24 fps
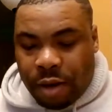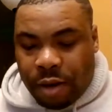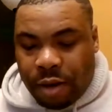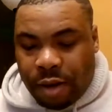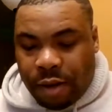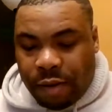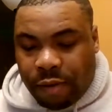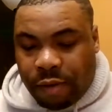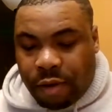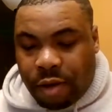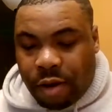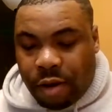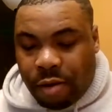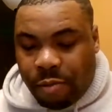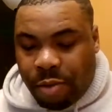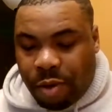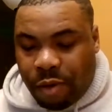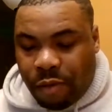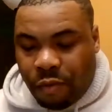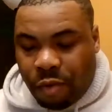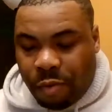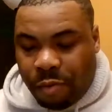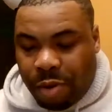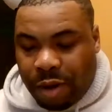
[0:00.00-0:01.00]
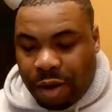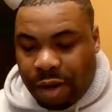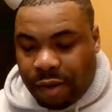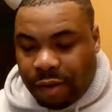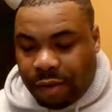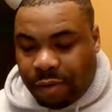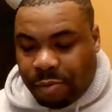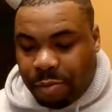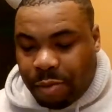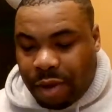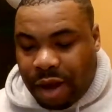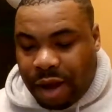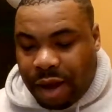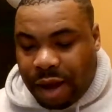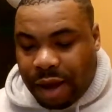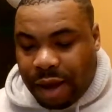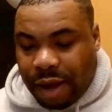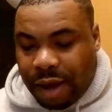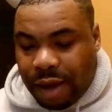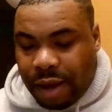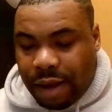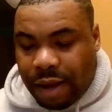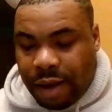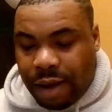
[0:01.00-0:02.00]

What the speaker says: This could have been replaced by